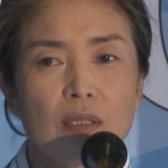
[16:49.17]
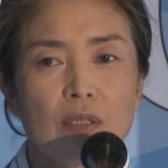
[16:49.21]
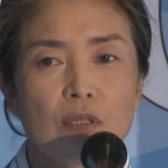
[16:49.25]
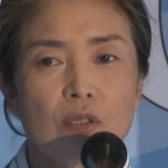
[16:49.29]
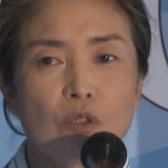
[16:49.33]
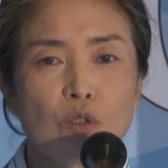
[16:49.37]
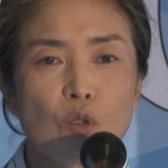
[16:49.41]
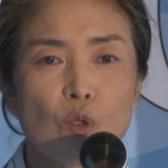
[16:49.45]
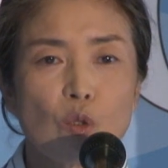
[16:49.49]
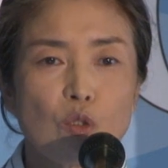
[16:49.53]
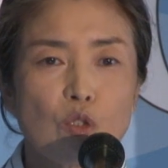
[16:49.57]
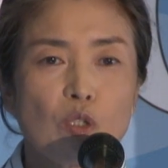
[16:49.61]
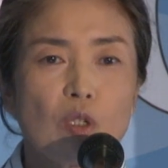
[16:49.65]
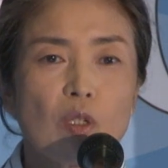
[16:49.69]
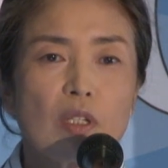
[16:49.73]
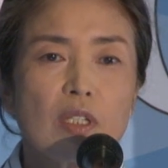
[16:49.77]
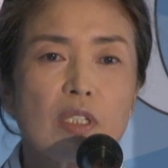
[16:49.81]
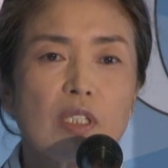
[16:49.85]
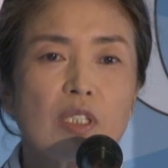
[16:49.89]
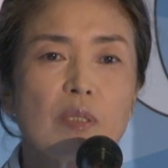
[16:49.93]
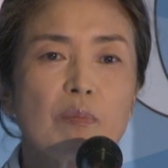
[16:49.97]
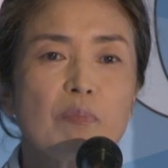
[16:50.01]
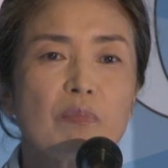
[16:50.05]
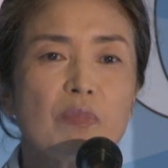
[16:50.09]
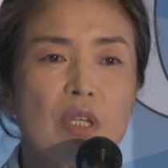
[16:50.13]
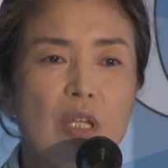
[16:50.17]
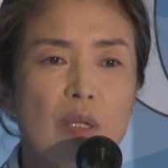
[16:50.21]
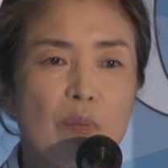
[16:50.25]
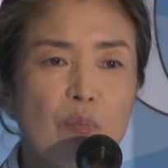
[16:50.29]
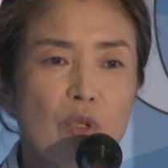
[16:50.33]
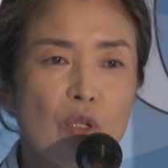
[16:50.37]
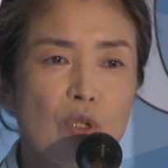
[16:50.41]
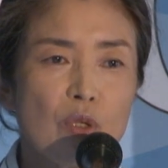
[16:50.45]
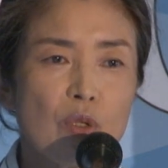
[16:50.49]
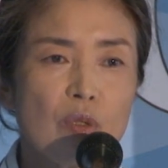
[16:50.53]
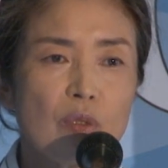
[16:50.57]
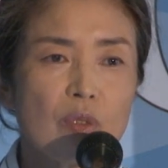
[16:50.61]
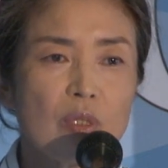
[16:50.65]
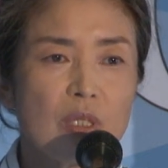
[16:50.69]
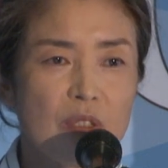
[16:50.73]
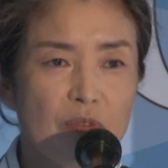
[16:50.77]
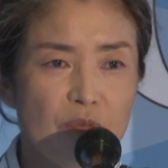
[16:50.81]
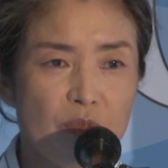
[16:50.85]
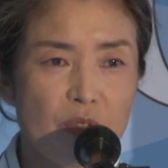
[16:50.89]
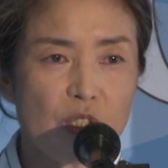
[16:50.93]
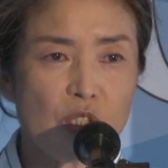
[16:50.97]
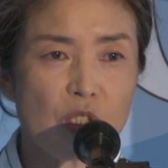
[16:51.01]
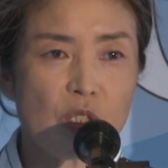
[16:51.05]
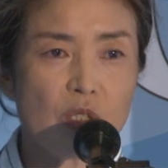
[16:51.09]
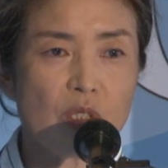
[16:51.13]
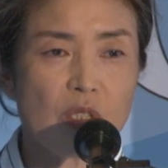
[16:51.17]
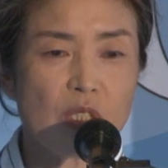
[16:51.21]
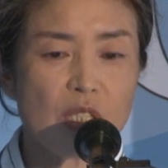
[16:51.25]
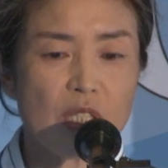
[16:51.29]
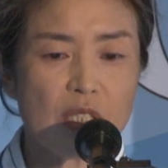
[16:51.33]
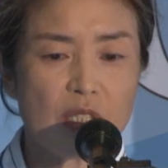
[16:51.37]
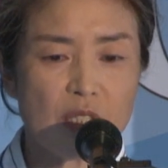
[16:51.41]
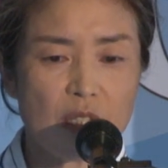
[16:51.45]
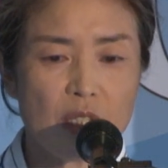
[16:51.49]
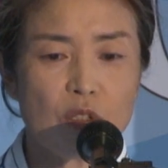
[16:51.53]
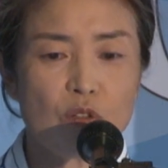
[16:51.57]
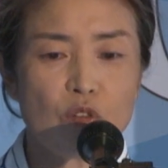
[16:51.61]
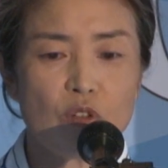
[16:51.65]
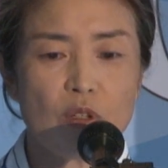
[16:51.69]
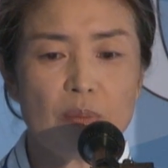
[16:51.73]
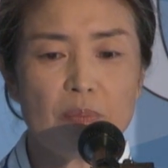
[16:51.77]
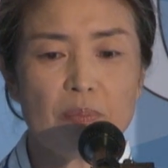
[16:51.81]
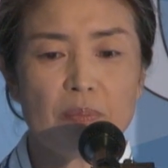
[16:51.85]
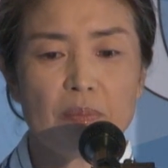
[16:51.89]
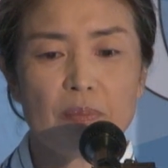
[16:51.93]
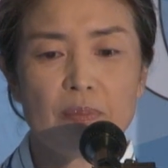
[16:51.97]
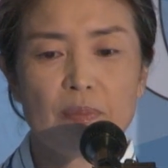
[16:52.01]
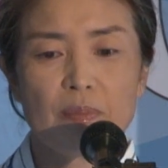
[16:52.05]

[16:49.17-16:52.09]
Socialism Immunodeficiency Syndrome.